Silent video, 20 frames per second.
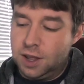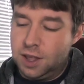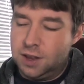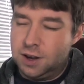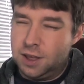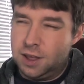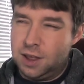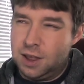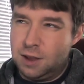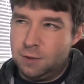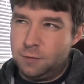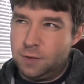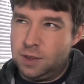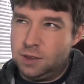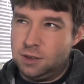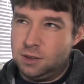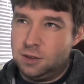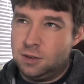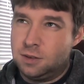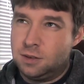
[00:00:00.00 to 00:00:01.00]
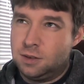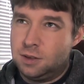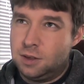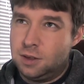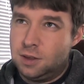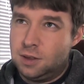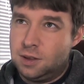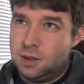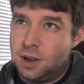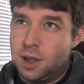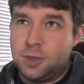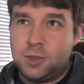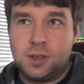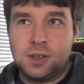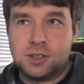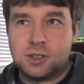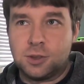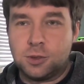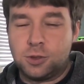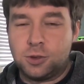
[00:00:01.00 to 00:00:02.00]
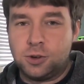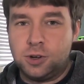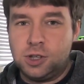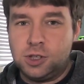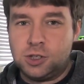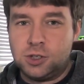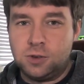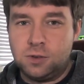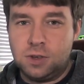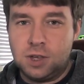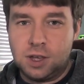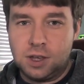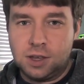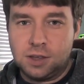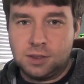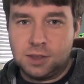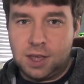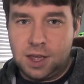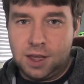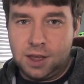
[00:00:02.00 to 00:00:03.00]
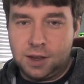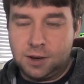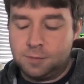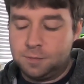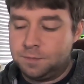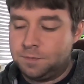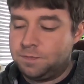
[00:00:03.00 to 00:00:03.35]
and I think it's a 32 gig in that.